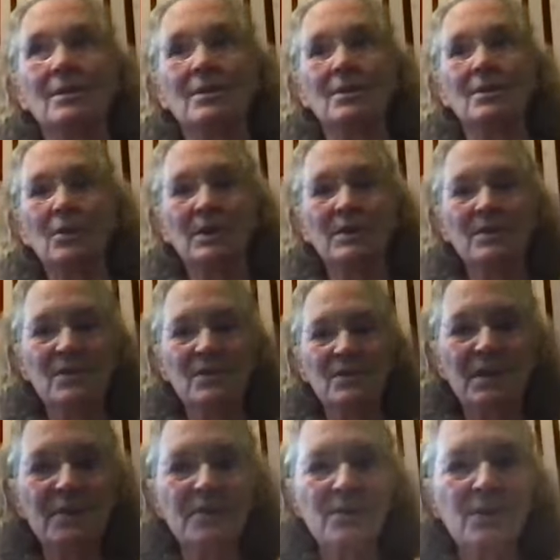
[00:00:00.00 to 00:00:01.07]
Dogen
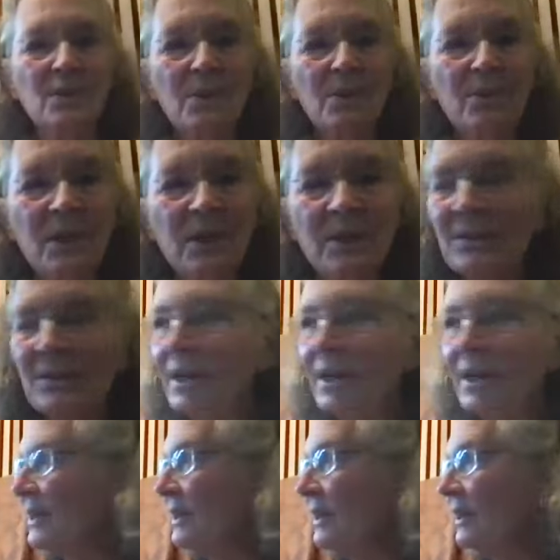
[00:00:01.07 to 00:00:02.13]
says, no, think
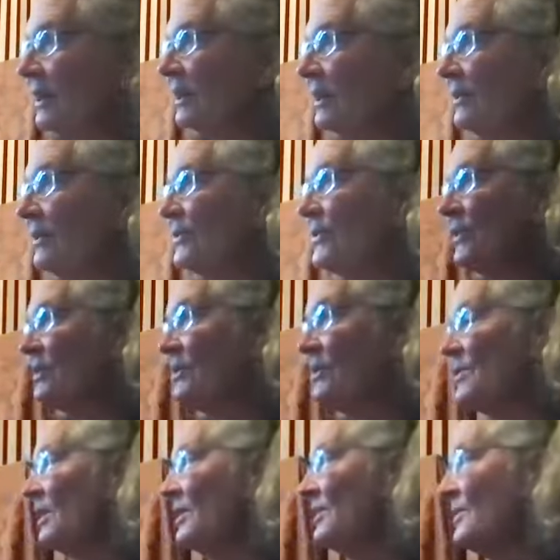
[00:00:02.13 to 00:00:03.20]
not thinking. You sit in
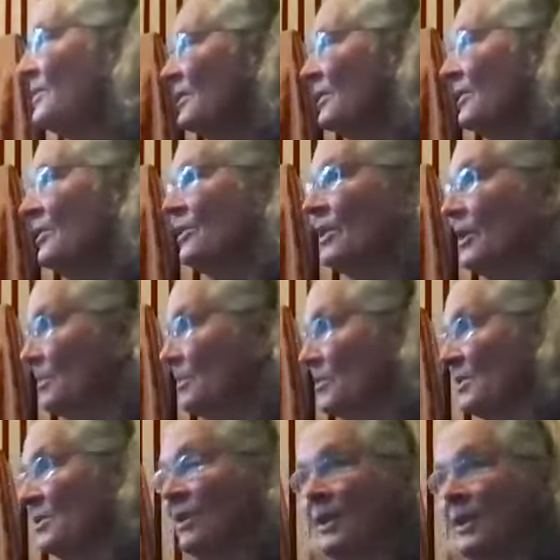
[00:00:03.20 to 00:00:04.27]
zazen. You keep
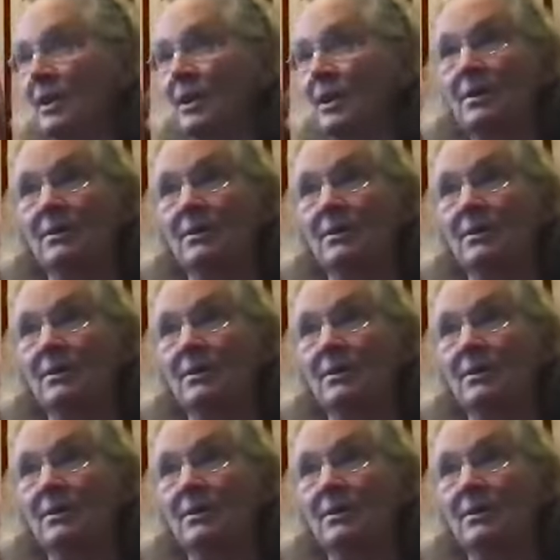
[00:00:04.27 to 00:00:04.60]
just letting go